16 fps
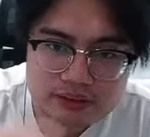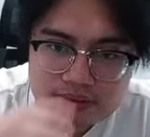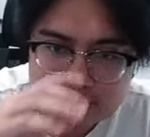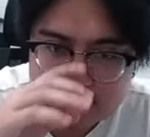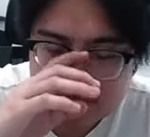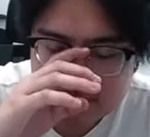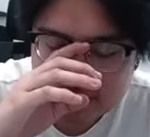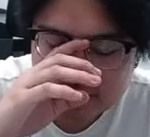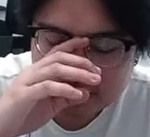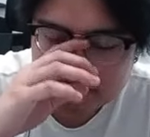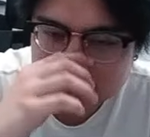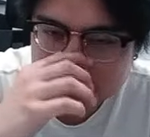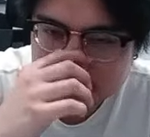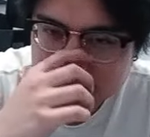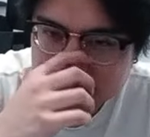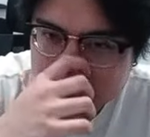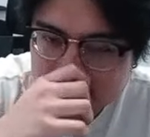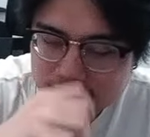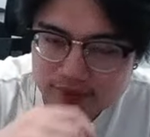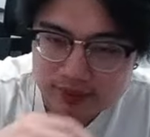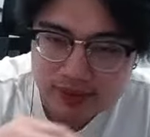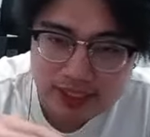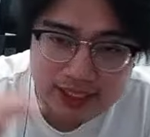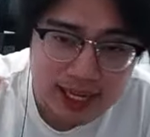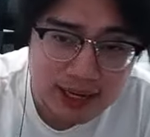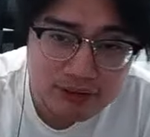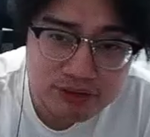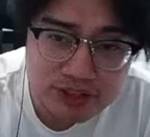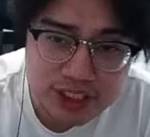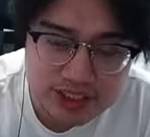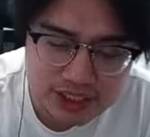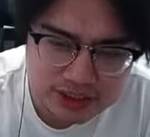Kimmy. I've
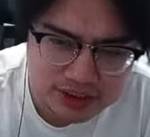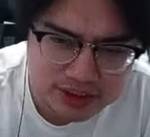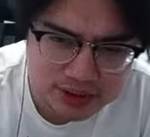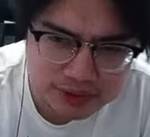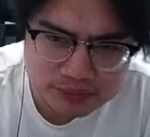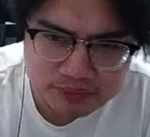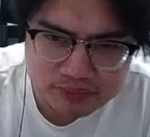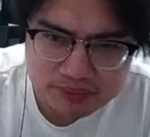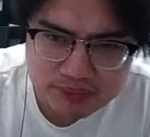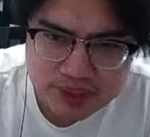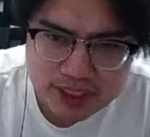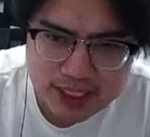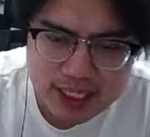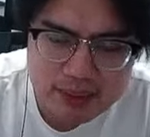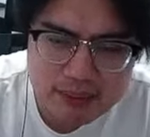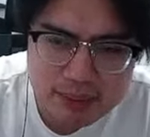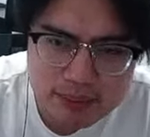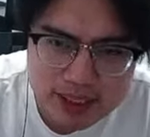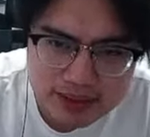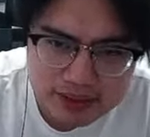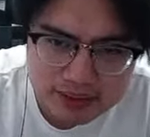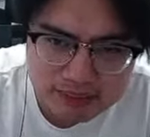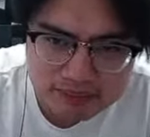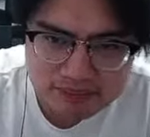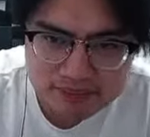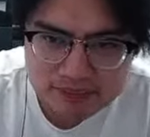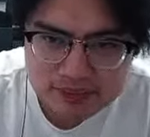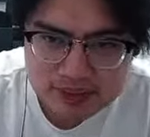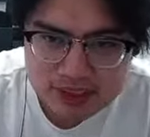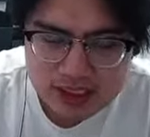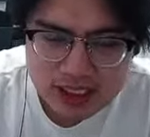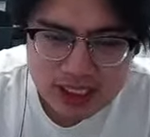seen this. Kimmy mid.
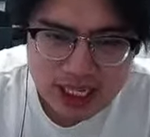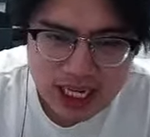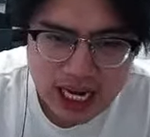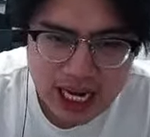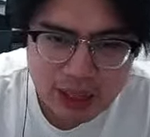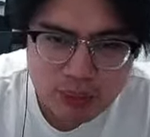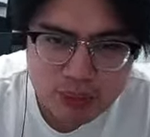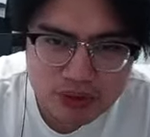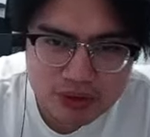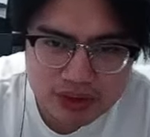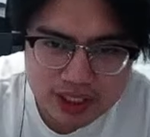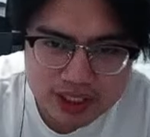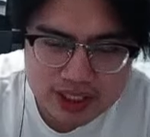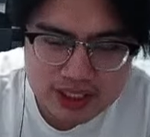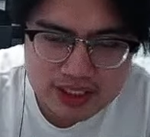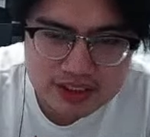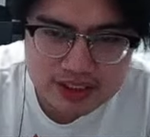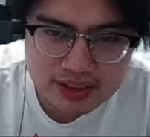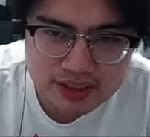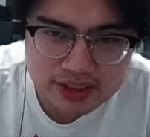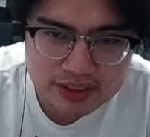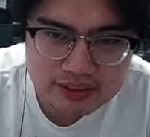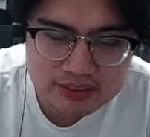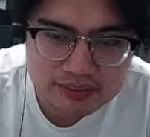I would think he's good